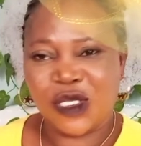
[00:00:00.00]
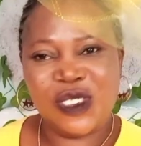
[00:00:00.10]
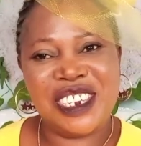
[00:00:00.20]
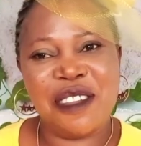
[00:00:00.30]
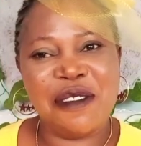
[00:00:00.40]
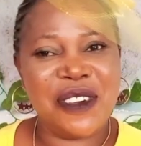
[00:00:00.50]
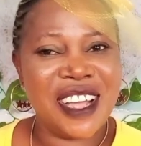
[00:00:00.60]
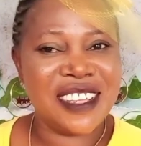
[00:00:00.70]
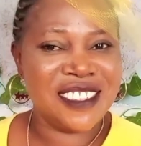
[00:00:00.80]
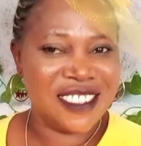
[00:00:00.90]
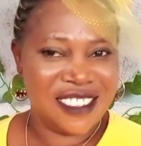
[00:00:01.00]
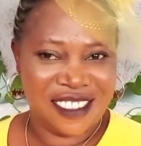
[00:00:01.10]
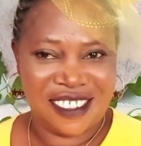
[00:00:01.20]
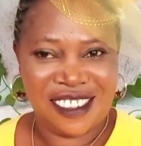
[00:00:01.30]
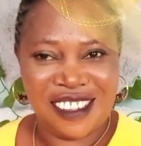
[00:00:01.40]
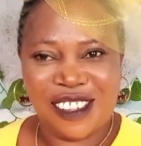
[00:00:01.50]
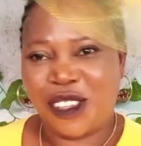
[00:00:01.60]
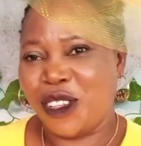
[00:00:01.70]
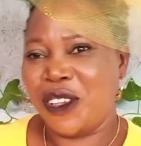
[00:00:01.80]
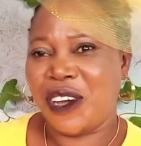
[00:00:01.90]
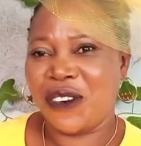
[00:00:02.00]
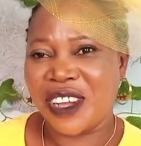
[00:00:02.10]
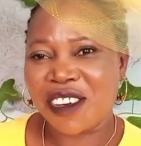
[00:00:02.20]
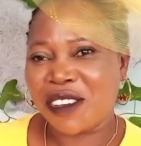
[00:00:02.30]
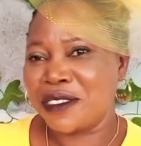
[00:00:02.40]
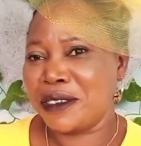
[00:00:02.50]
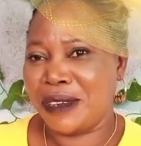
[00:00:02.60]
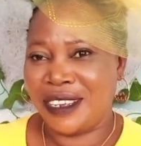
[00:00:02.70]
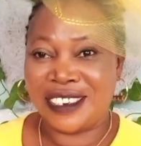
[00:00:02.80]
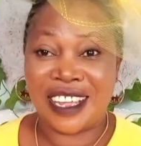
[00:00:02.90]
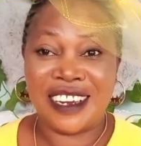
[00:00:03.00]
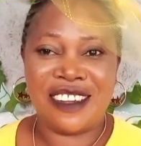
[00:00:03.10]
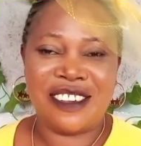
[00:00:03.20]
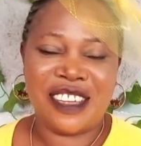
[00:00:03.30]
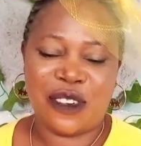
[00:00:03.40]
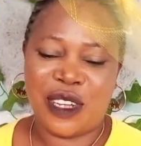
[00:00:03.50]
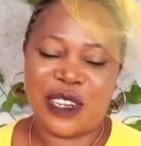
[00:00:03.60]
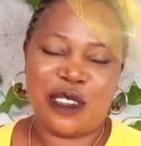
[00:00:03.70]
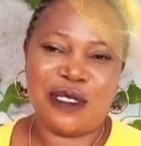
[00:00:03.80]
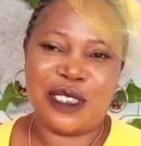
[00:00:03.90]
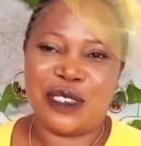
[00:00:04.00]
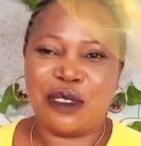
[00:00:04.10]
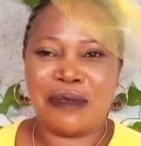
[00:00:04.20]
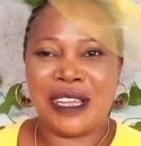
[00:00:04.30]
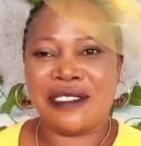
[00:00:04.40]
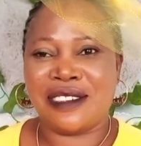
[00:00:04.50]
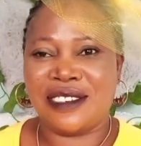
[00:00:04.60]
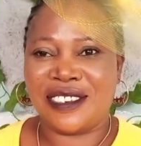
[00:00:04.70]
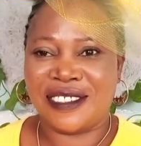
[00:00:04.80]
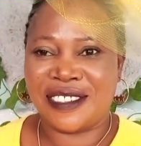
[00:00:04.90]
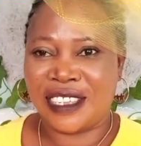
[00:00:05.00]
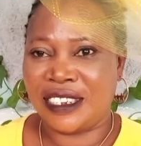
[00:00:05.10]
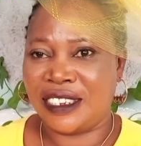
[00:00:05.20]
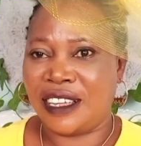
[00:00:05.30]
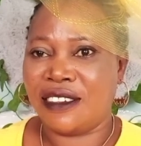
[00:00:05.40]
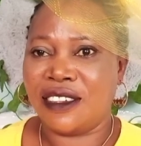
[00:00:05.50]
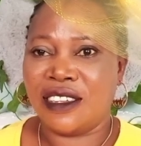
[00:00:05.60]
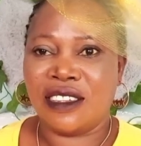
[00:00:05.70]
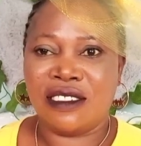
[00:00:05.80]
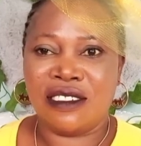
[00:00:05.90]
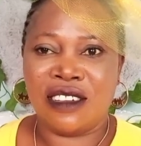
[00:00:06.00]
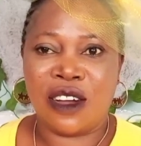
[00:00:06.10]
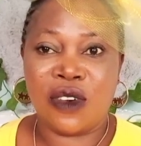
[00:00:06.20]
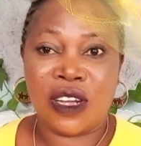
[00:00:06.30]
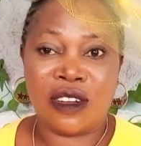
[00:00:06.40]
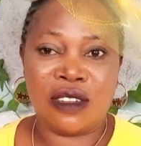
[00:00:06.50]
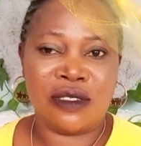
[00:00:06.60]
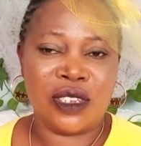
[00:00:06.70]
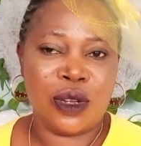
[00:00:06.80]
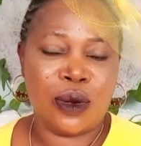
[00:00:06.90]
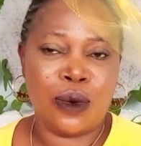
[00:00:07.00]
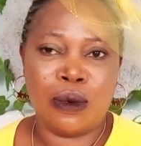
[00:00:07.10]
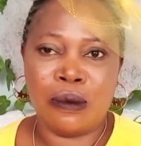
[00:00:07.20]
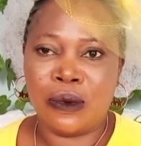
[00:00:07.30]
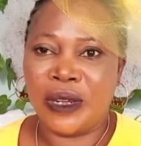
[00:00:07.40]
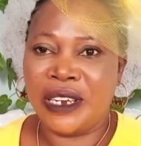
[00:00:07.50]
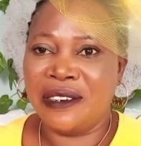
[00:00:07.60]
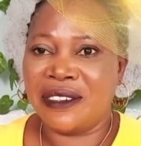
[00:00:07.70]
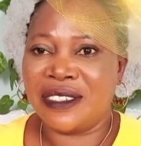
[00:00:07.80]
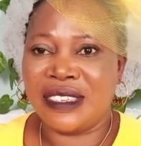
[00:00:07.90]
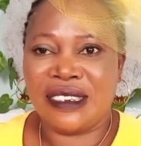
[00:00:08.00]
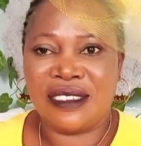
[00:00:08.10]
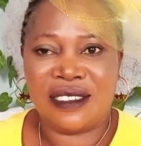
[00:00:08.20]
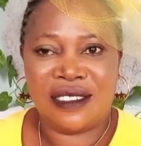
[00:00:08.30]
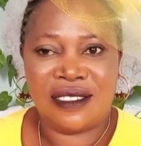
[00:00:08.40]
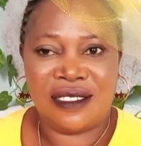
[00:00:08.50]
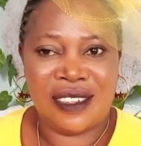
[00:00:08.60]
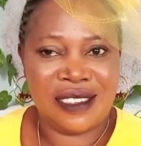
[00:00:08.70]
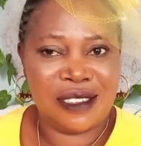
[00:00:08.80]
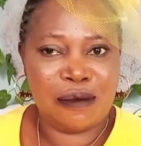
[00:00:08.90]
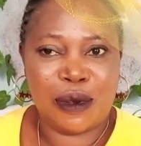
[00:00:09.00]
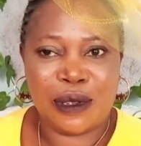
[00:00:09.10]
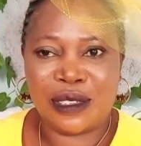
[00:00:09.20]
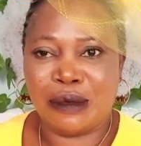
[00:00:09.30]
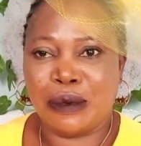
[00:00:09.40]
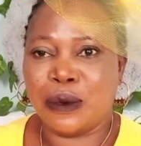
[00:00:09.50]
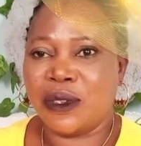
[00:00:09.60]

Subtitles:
Good day, viewers. You are welcome to my channel. You are welcome to Jumai Solution Center. You are welcome to a home where nothing is impossible.